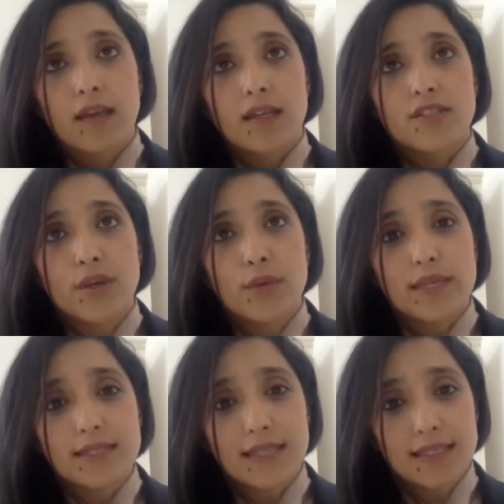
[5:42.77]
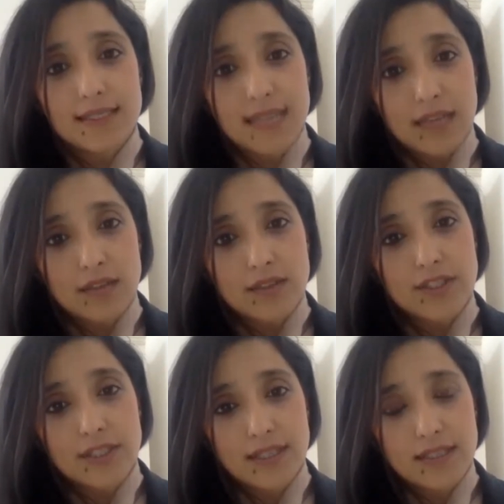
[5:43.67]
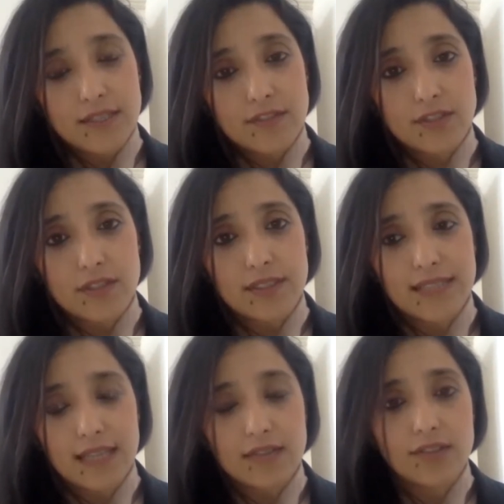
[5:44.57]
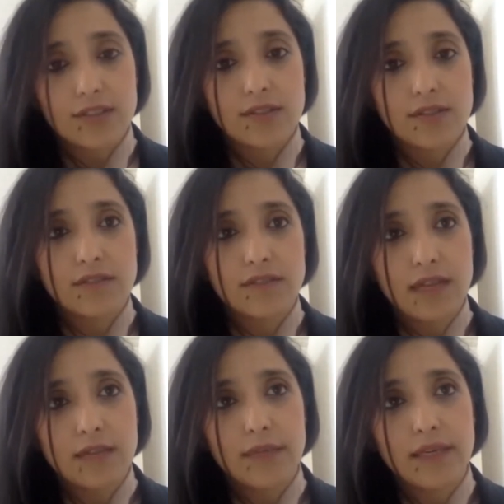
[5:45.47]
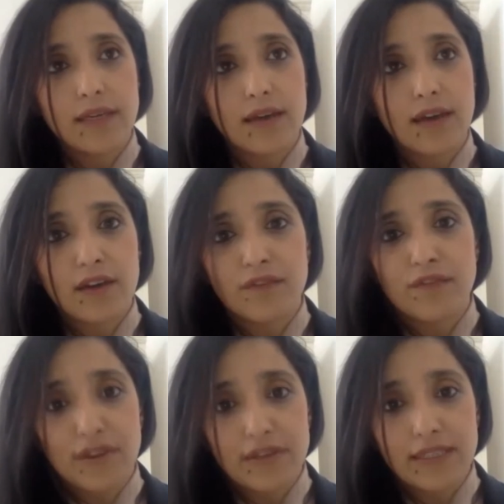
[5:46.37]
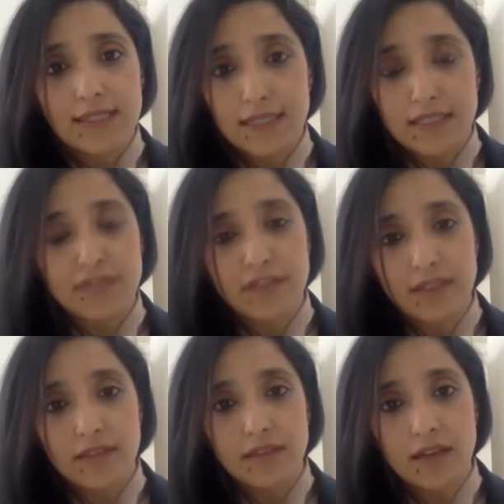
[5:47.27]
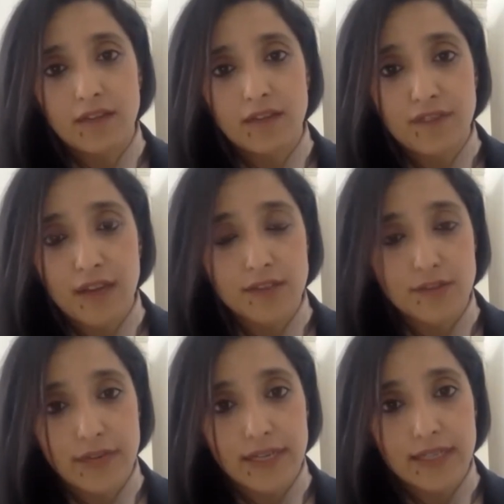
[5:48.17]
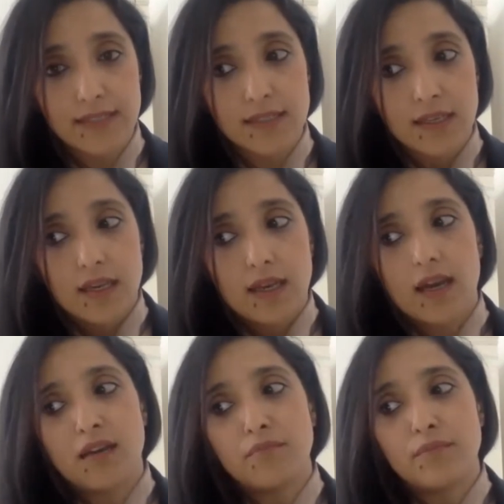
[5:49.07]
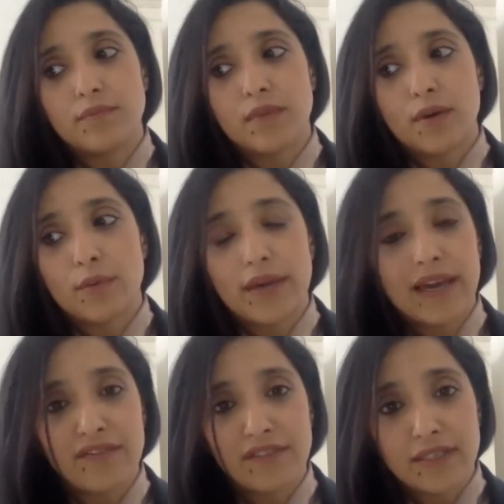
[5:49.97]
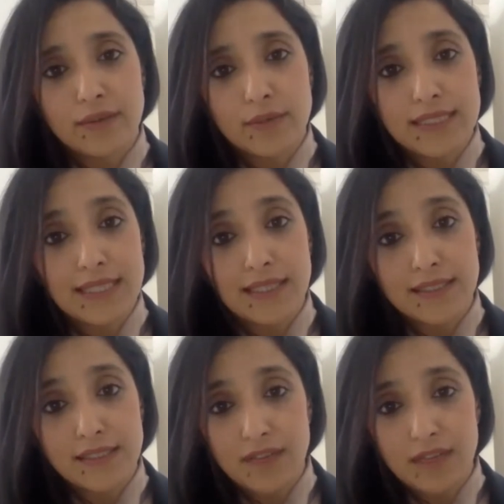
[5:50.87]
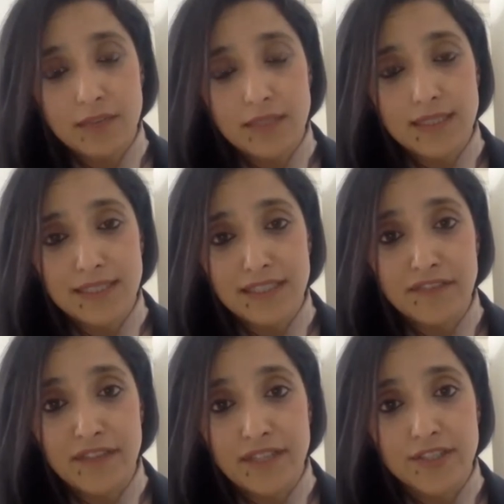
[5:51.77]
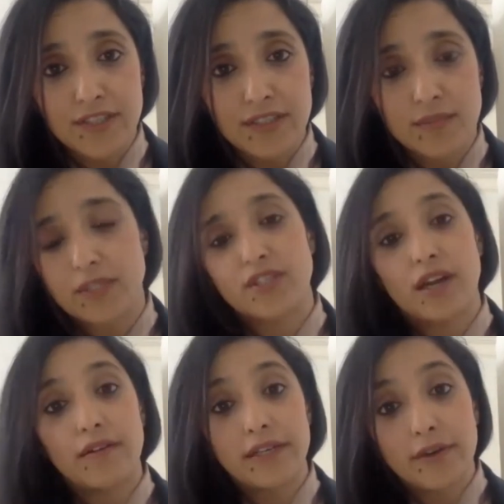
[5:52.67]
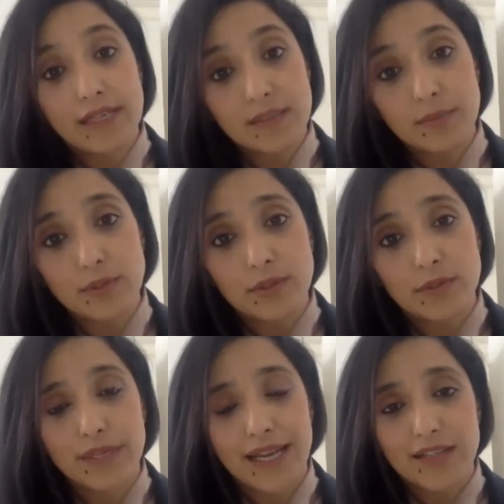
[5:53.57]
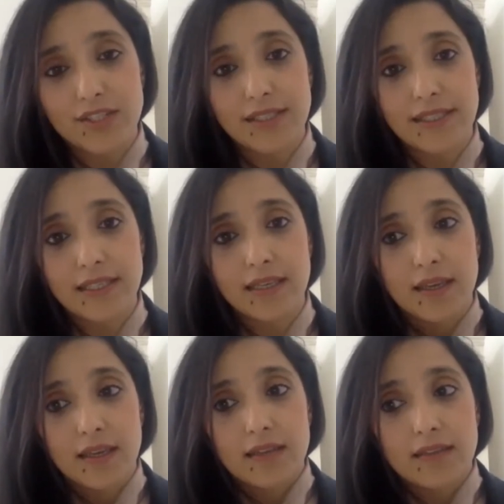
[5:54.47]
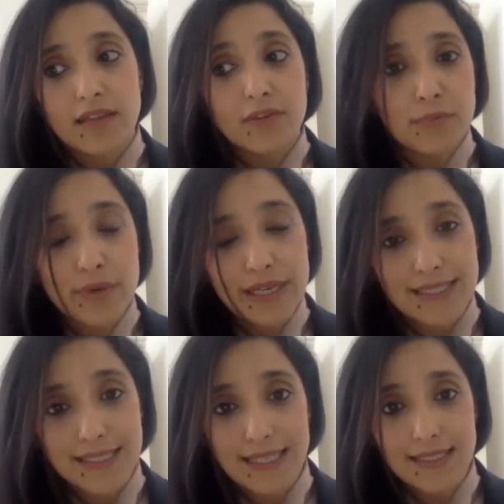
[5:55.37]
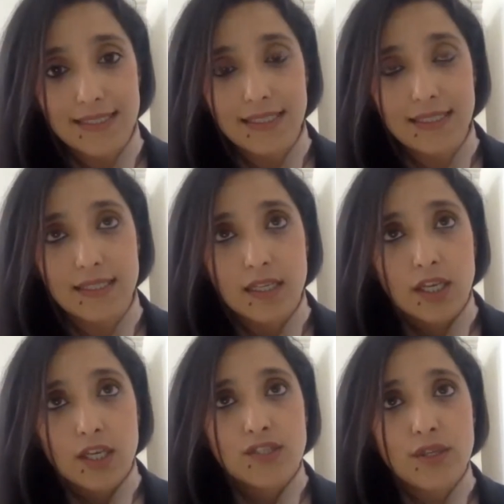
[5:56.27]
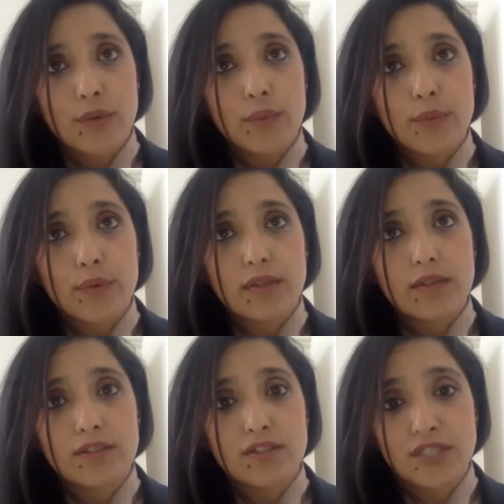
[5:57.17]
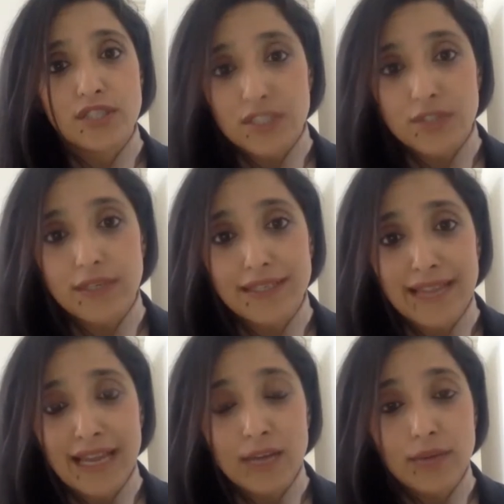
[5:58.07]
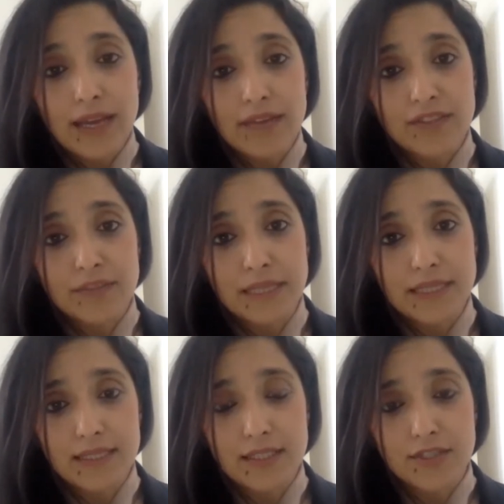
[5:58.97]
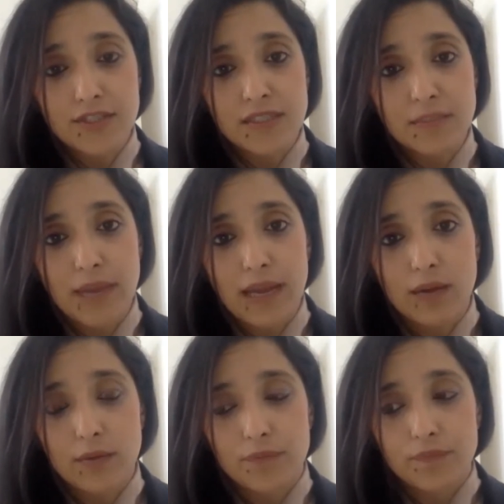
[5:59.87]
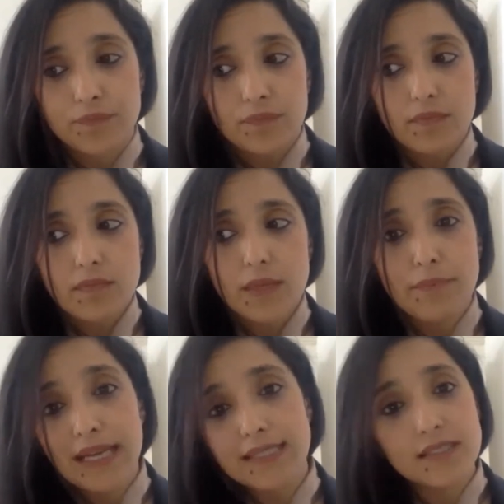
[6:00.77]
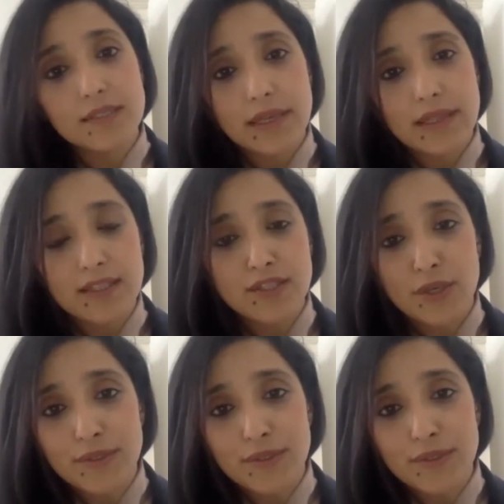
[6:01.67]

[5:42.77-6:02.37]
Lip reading: So we're seeing technology and artificial intelligence developing at a very significant and fast rate. We're seeing developments and innovations which are incredible, but actually they're unprecedented. So the judiciary now will have to make decisions about matters where there's no